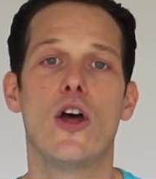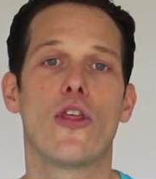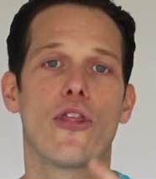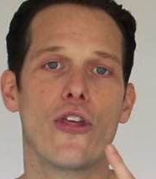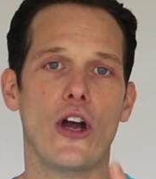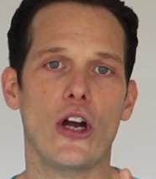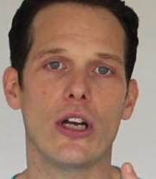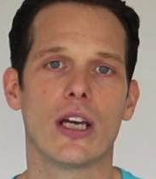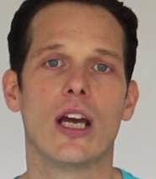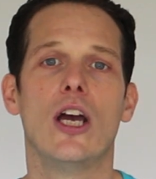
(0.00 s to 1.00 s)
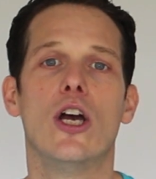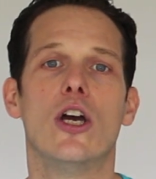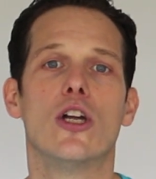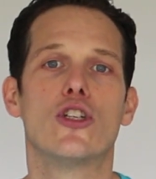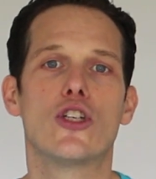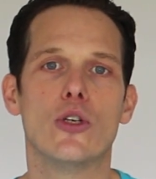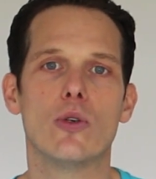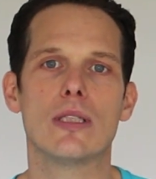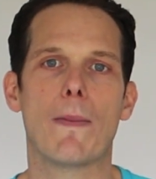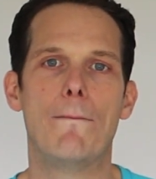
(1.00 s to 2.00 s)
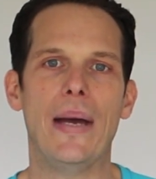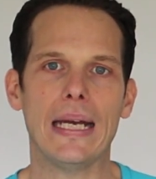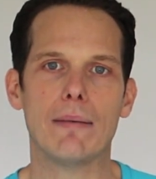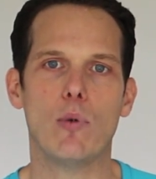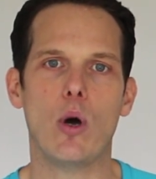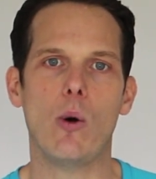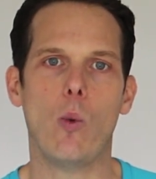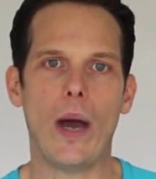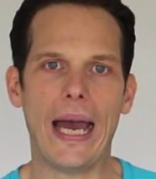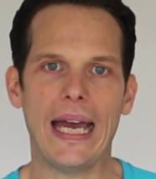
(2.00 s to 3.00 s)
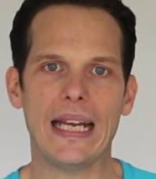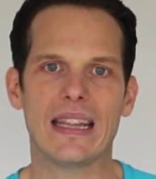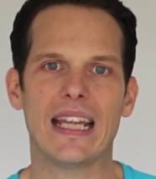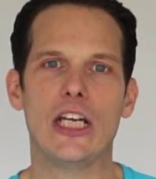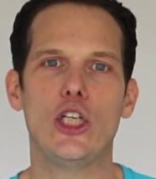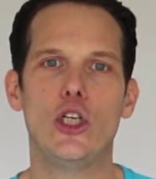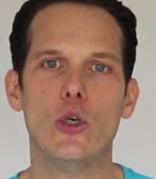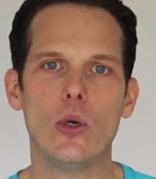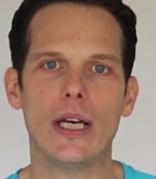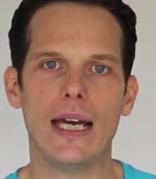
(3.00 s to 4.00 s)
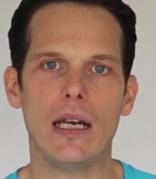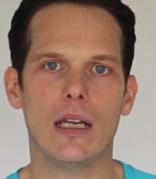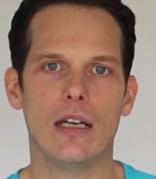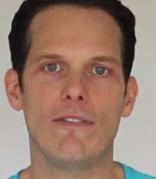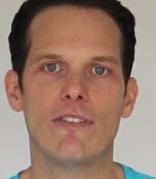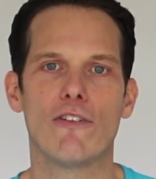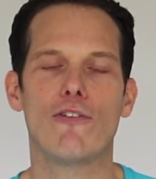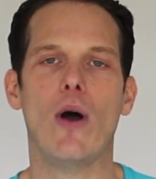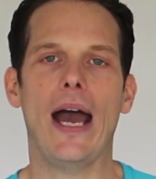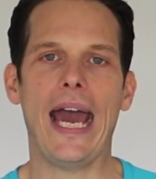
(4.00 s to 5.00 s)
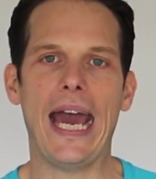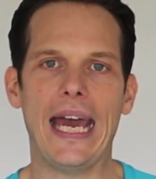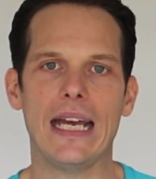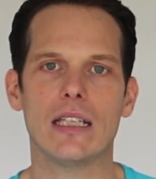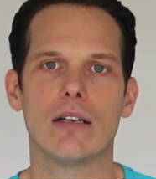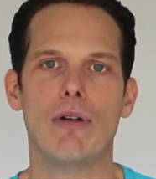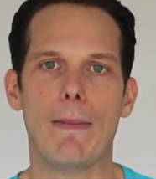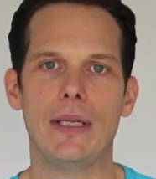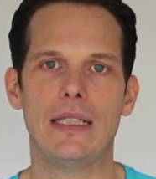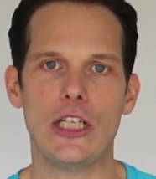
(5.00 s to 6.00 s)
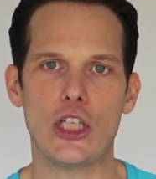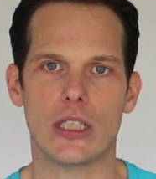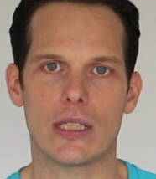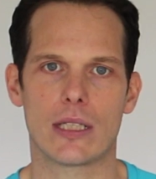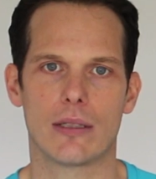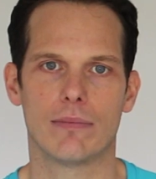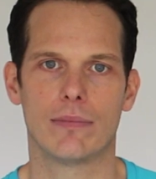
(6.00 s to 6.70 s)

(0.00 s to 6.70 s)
Third, choose a bit more weight than you can lift for 8 repetitions.